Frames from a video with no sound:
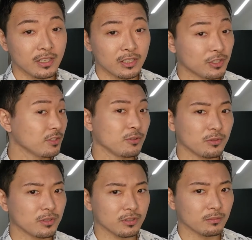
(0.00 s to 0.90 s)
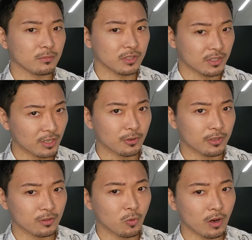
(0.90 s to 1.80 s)
she is using some
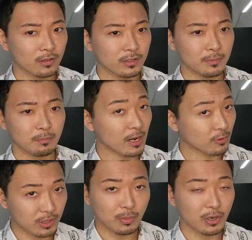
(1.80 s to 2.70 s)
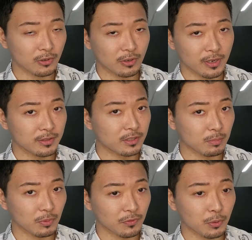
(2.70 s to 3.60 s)
serious quality iris butter in this
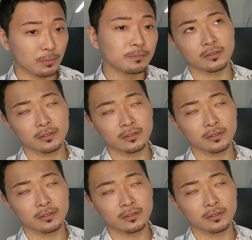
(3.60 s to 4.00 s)
perfume.